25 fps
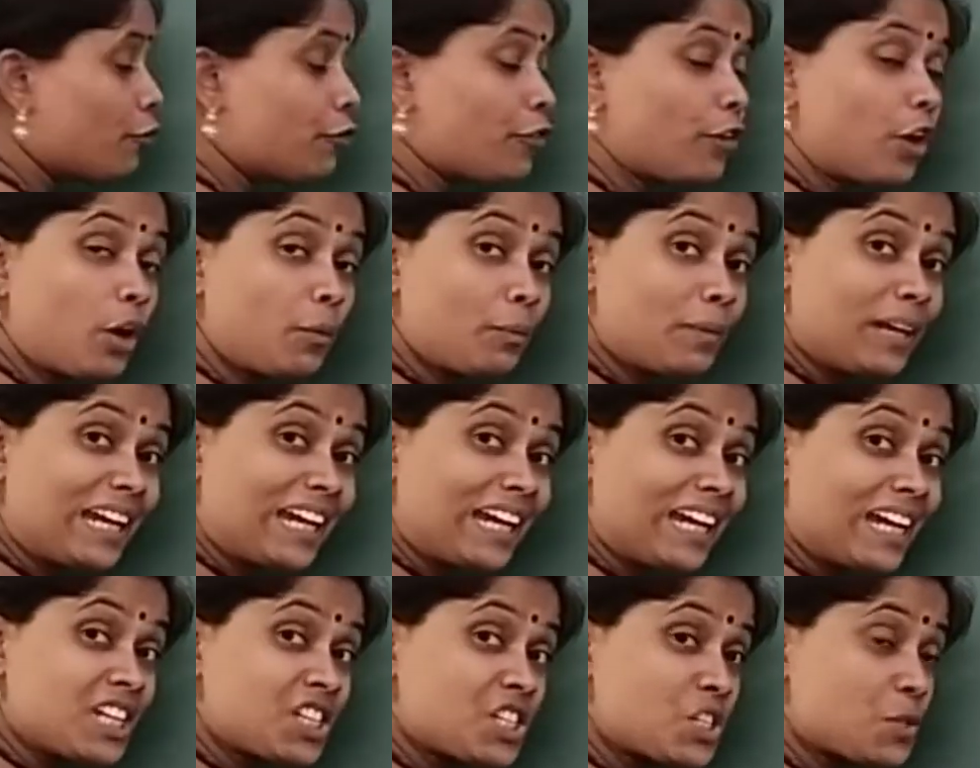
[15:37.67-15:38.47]
from
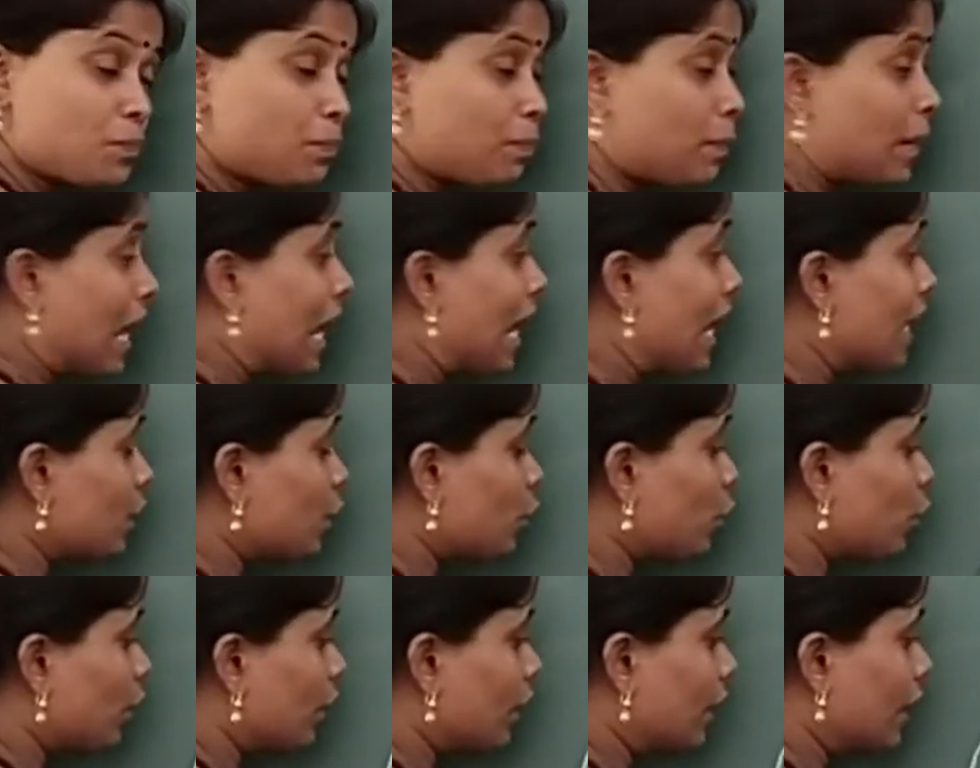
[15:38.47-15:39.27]
its
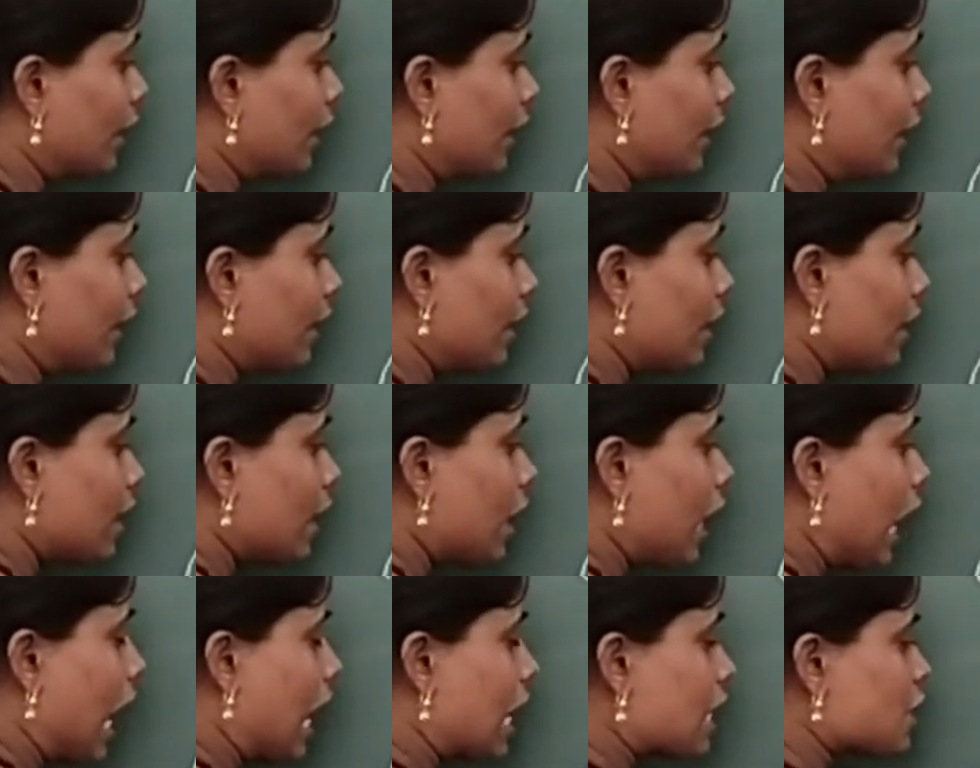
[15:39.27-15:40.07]
part
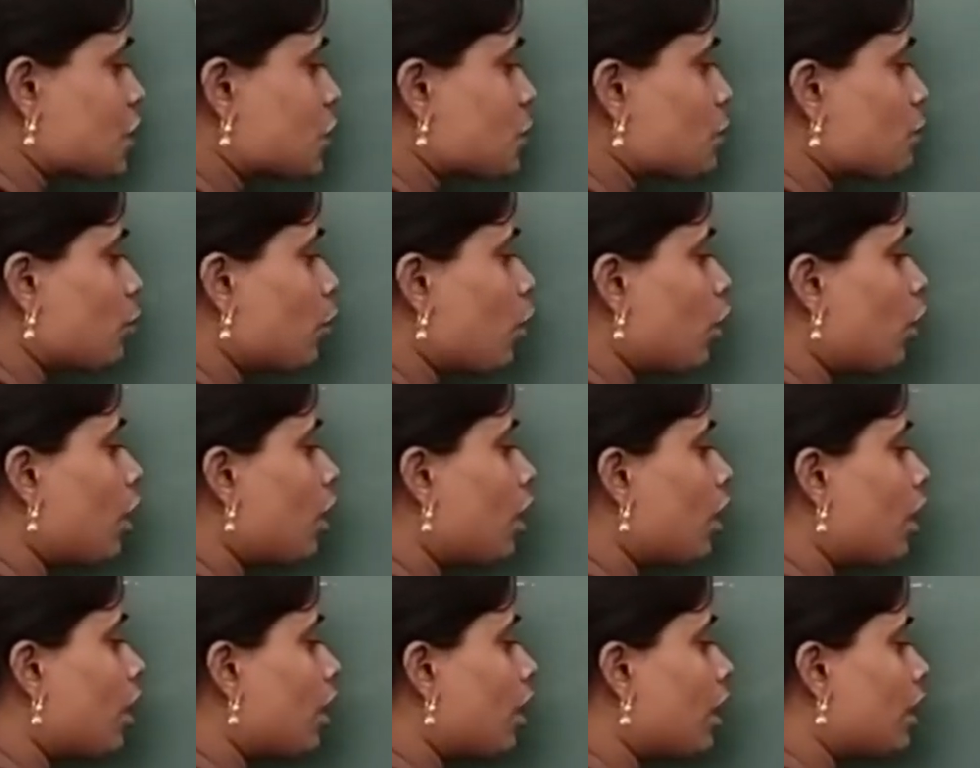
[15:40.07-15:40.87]
only, a
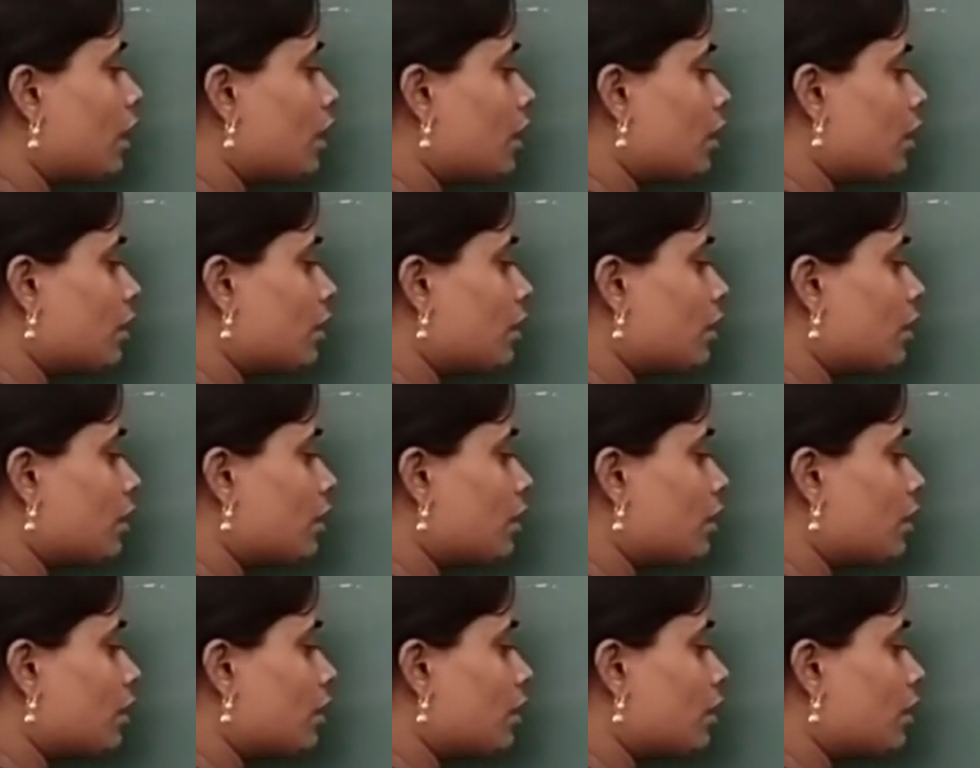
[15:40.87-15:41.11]
small,